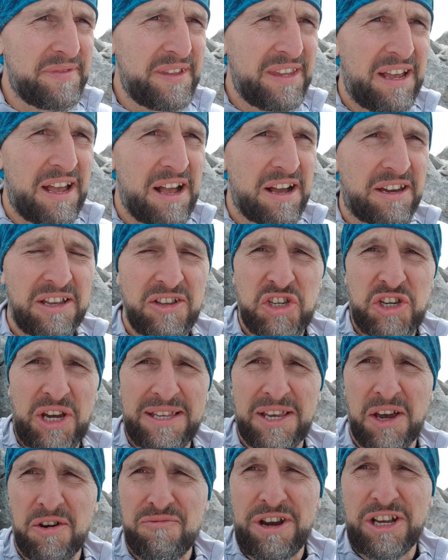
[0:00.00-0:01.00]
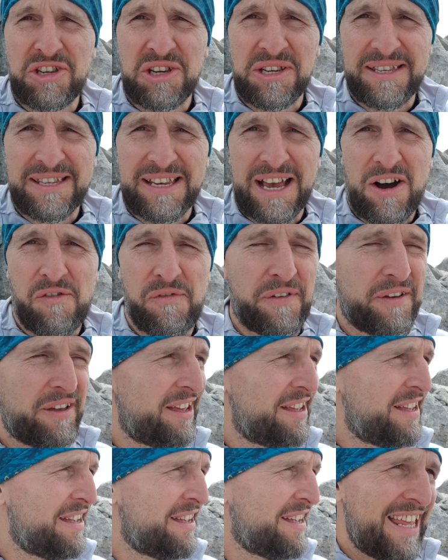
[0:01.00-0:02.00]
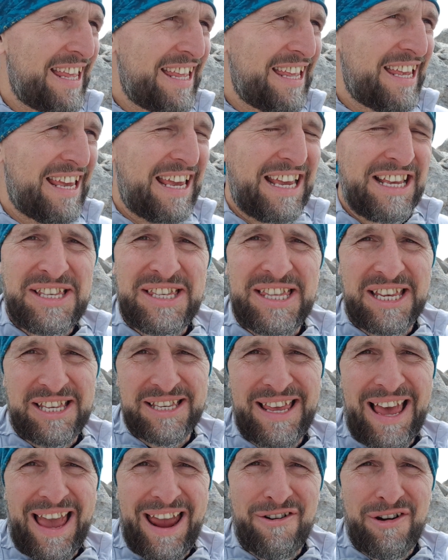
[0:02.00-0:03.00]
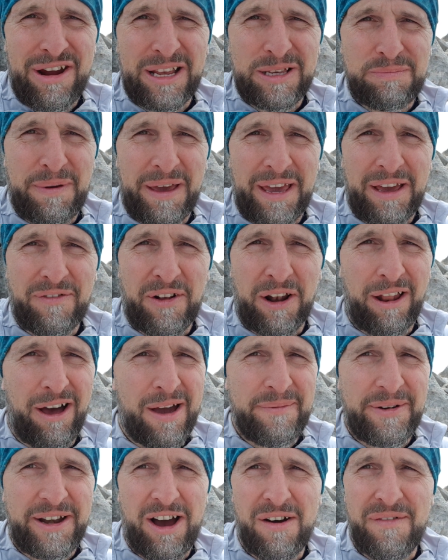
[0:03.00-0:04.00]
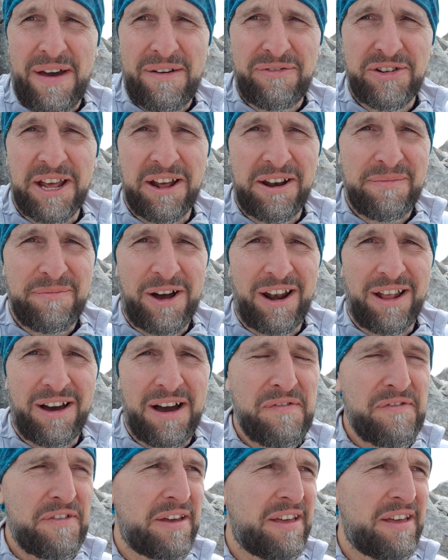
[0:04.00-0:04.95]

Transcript: And Conchetto Ridge itself is the scariest bit of climbing I've ever done in my life.